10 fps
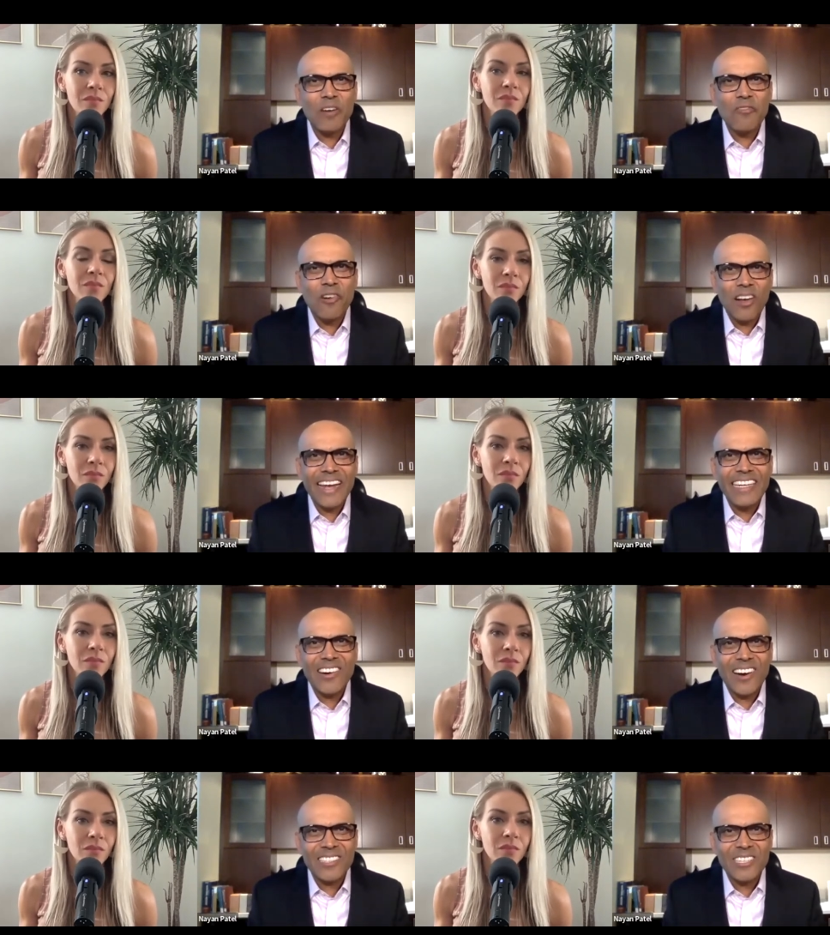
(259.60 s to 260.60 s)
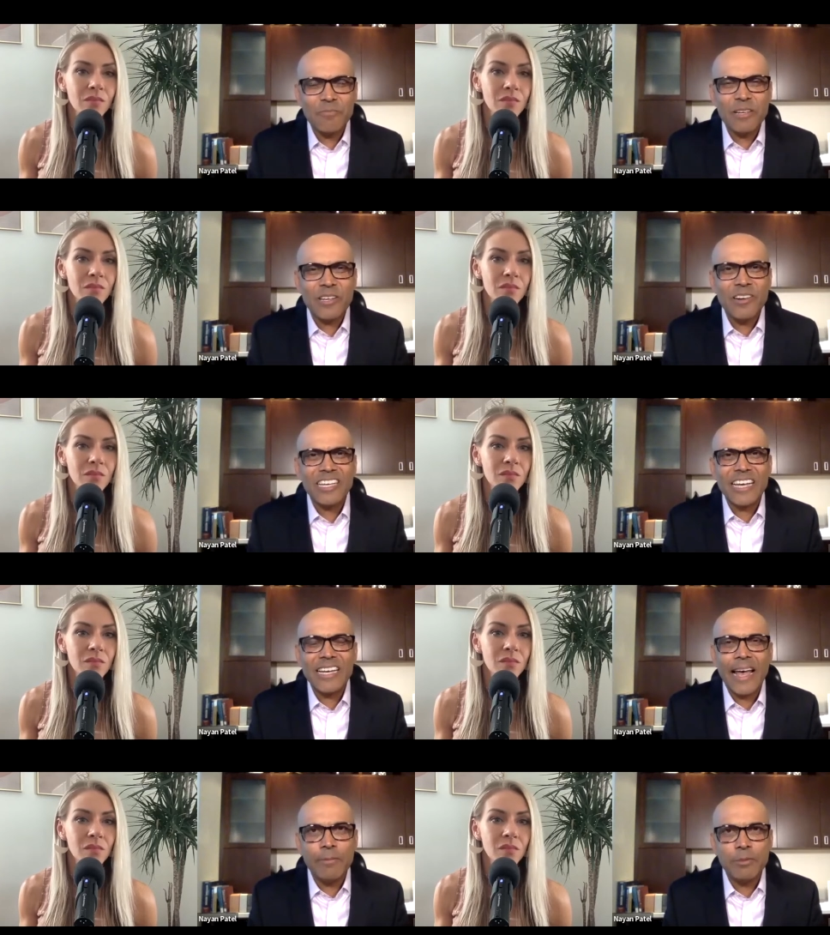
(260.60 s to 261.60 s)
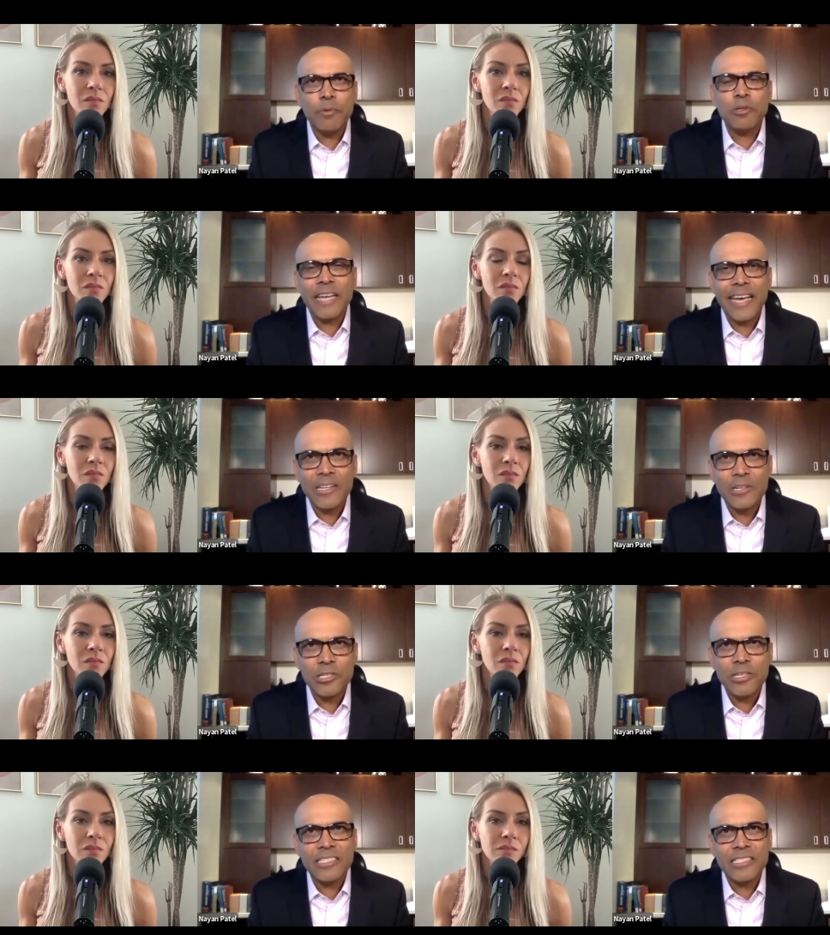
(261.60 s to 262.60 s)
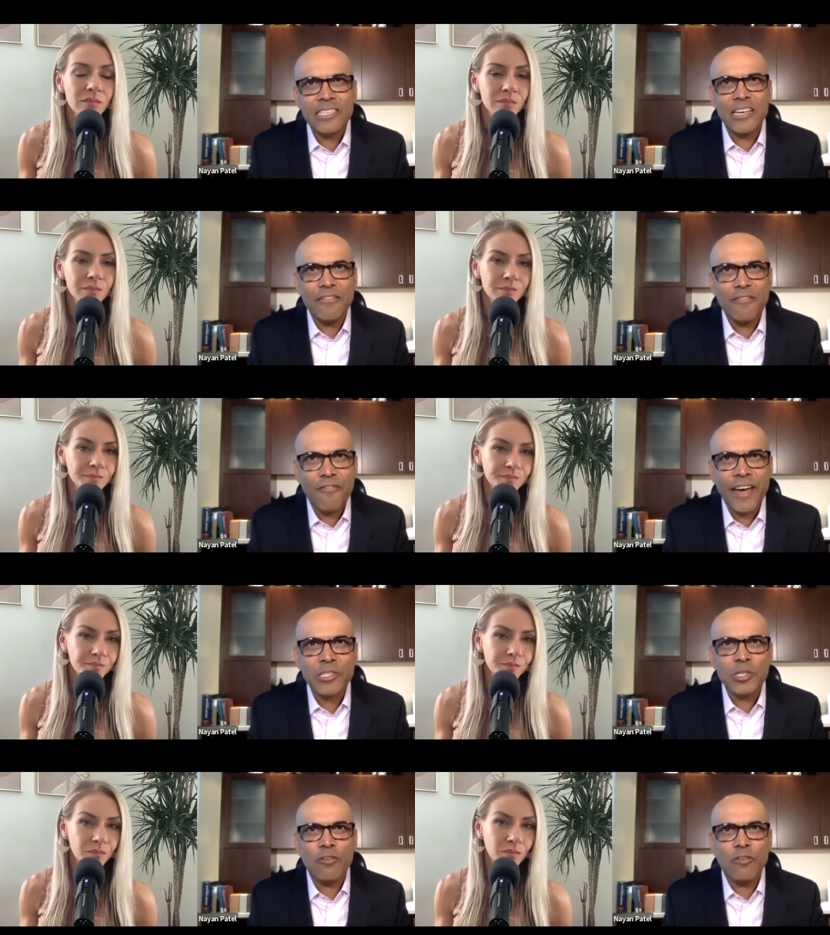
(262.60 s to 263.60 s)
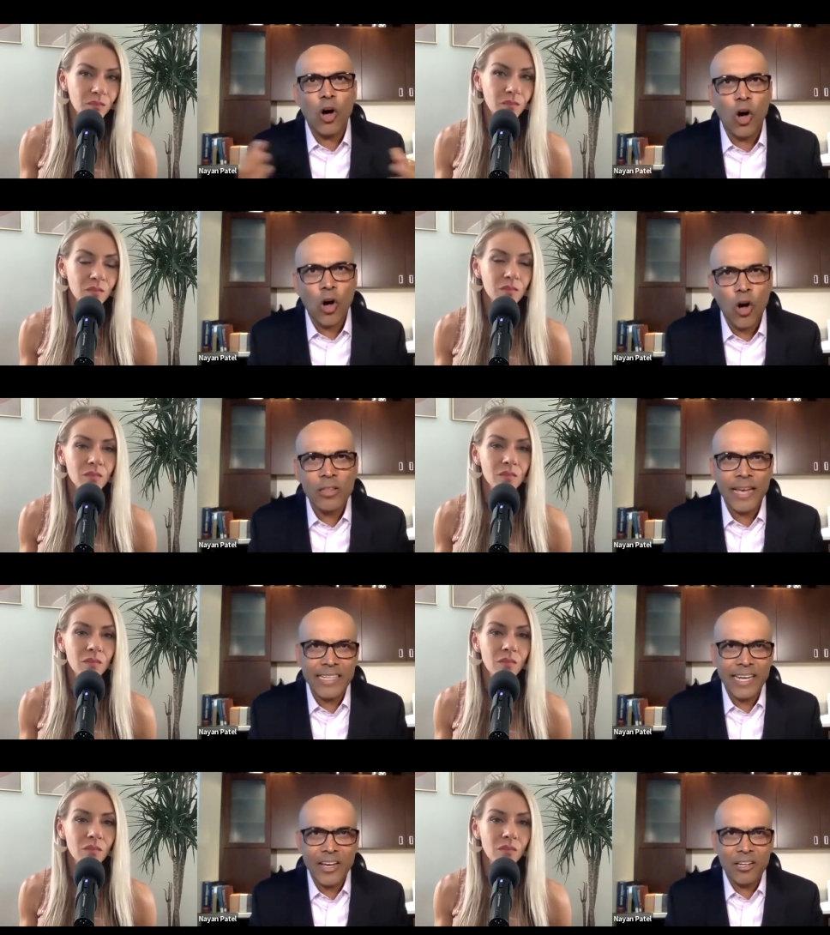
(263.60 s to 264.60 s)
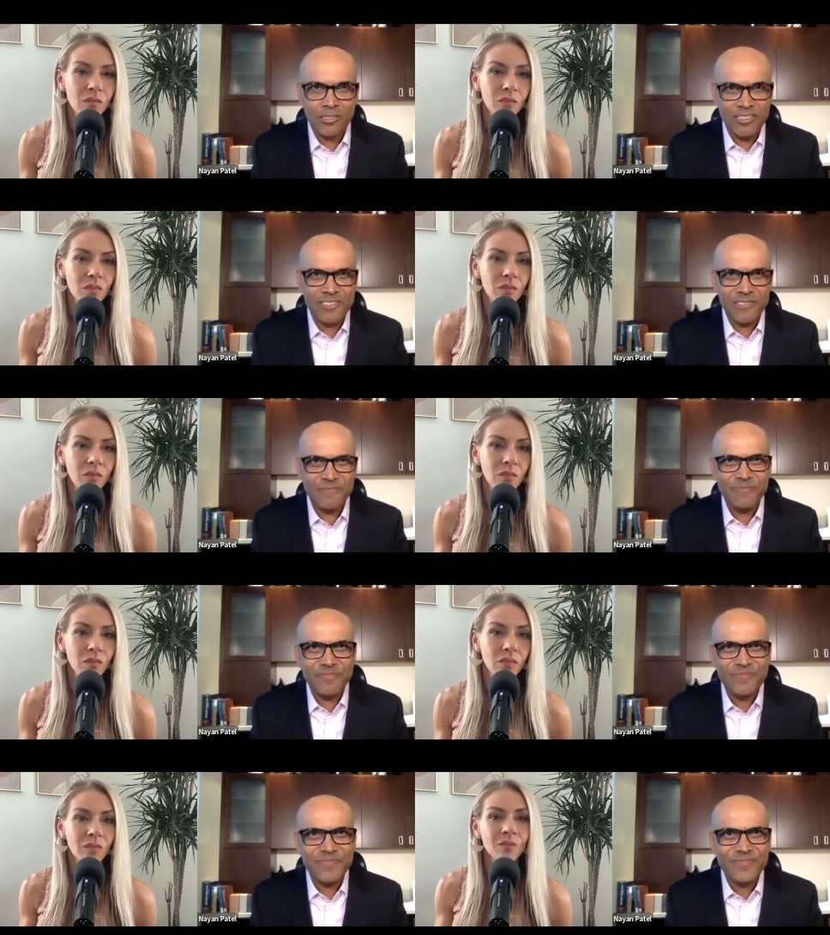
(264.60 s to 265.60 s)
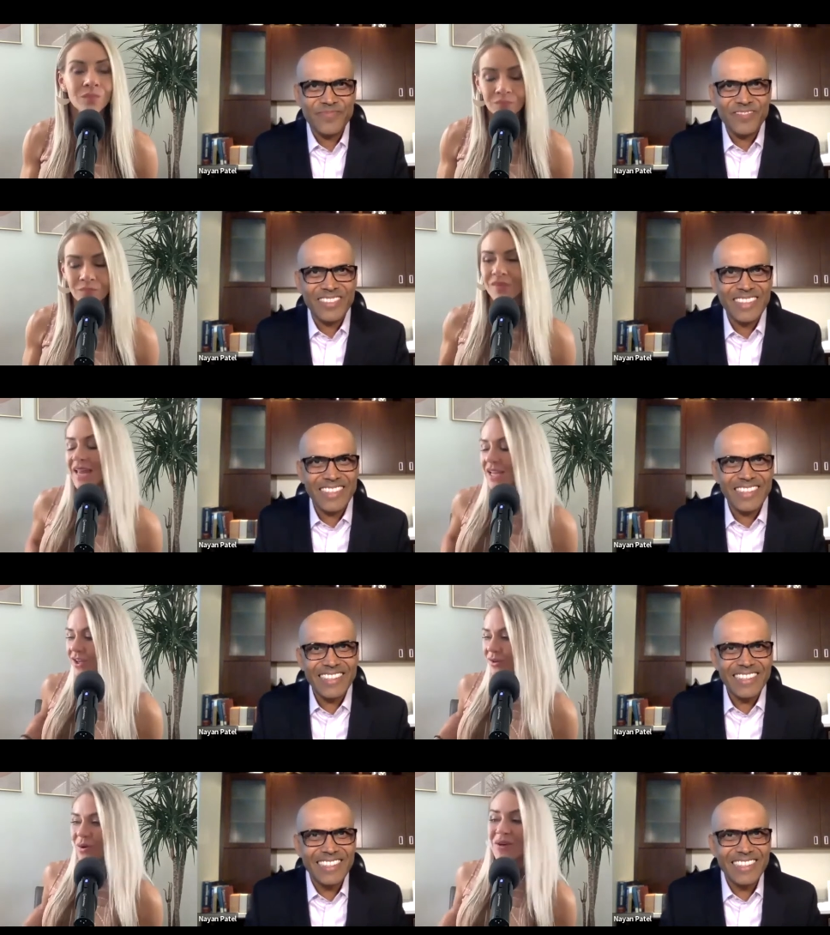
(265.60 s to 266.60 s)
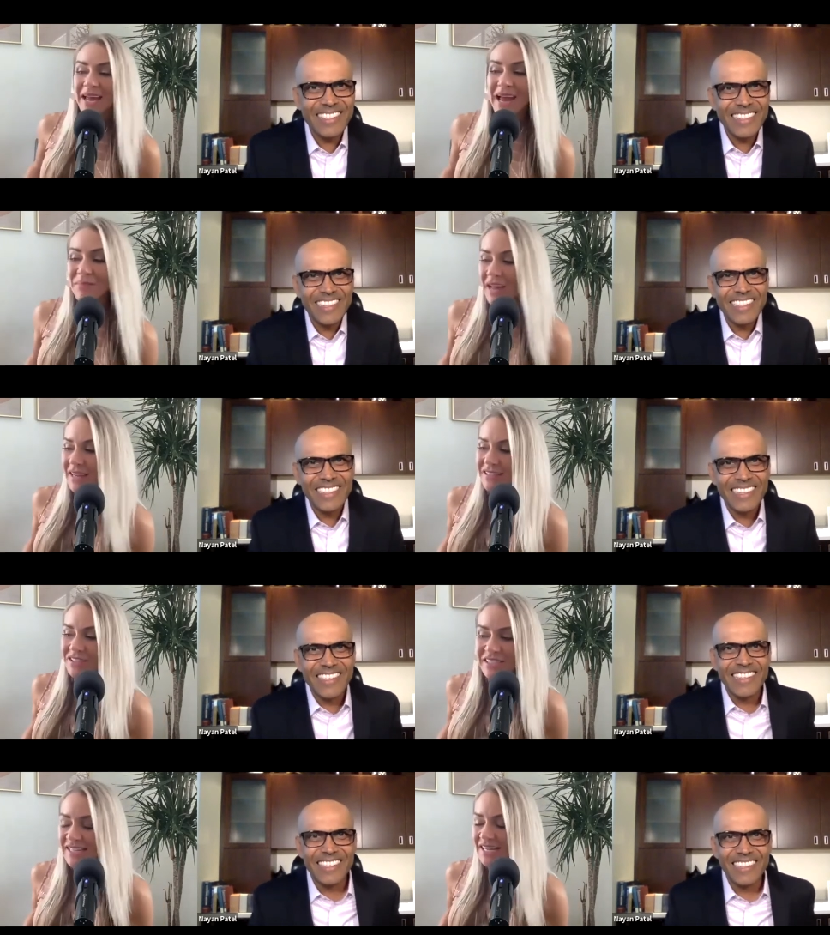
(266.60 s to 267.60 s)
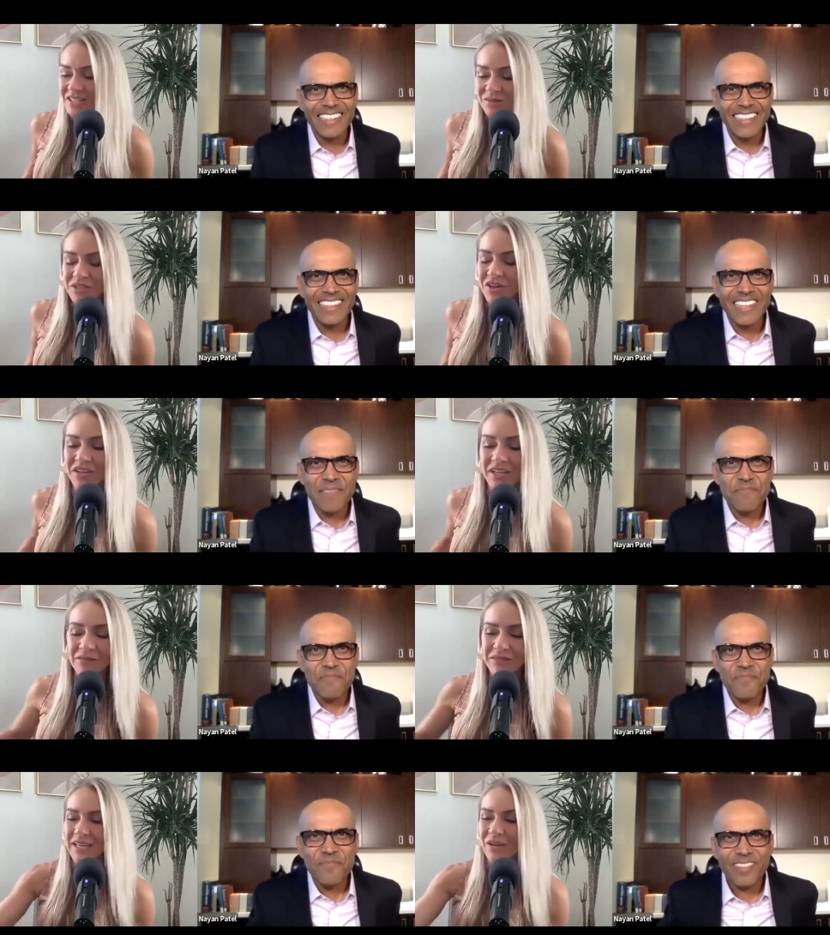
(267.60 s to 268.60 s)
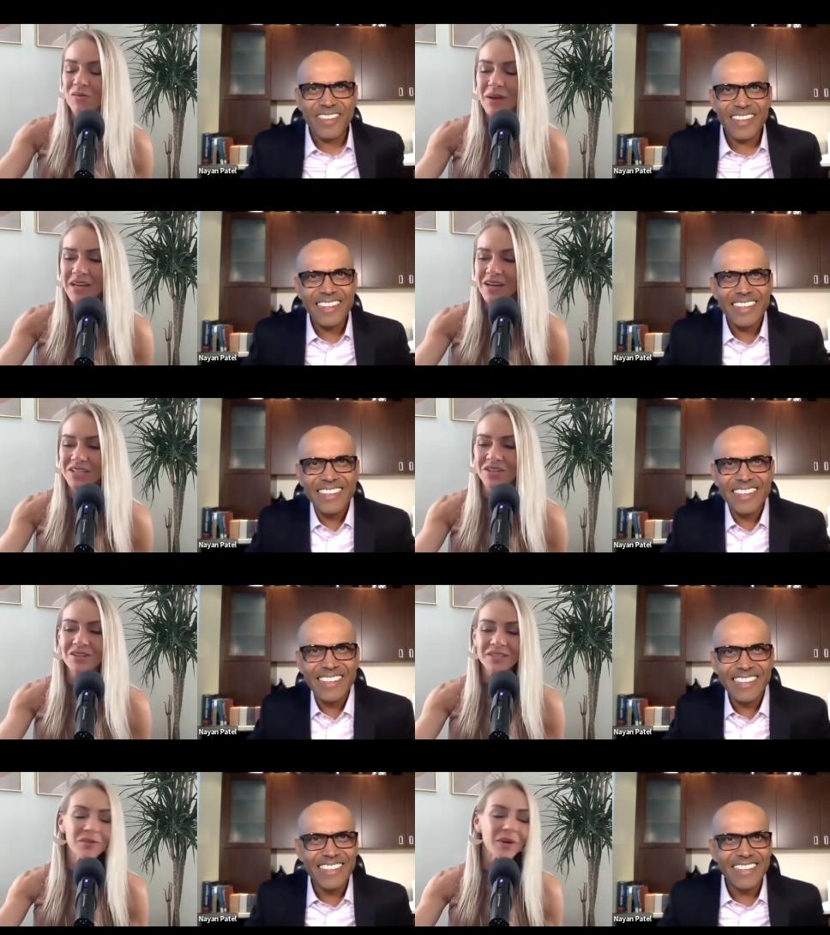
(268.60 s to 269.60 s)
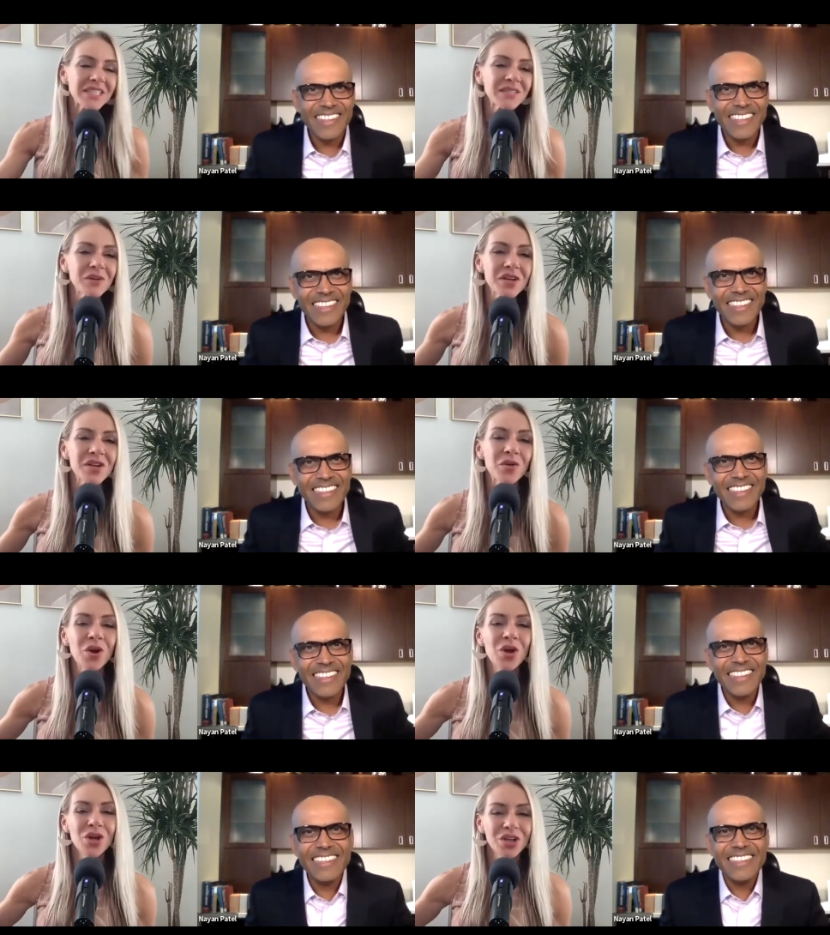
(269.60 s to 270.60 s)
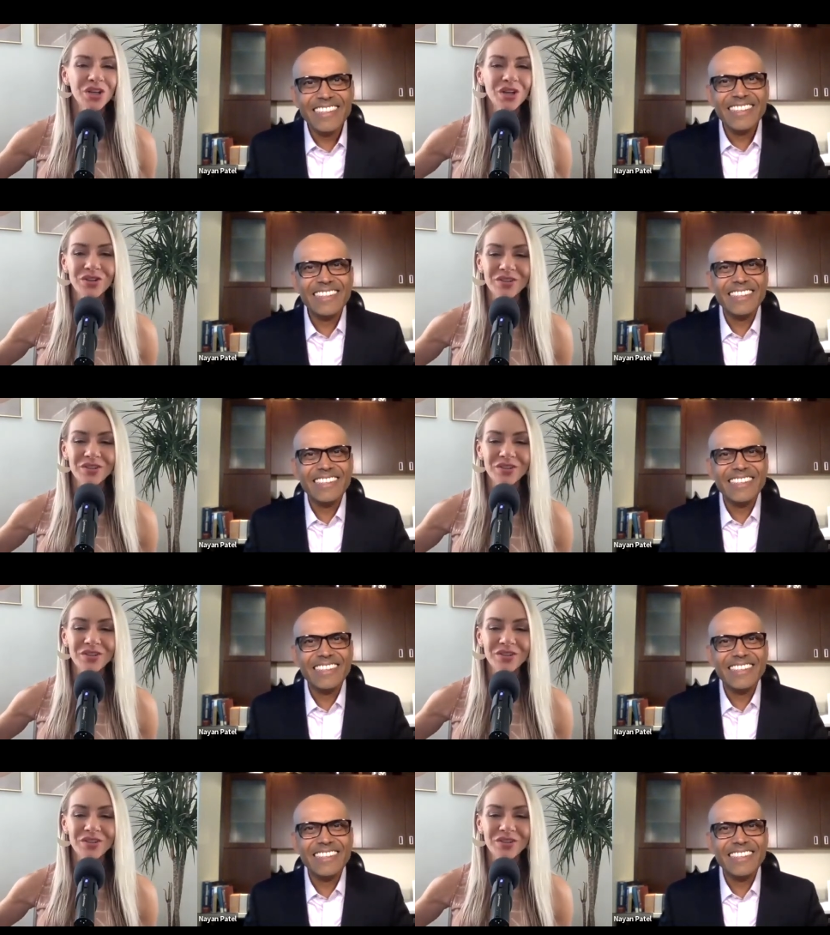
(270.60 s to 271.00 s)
Speaker 1: of all antioxidants because it helps potentiates the effects of all the antioxidants.
Speaker 2: Mm, thank you. Okay, I'm. I just as you were talking, I was like, oh my gosh. Also, I just want to know. You know, you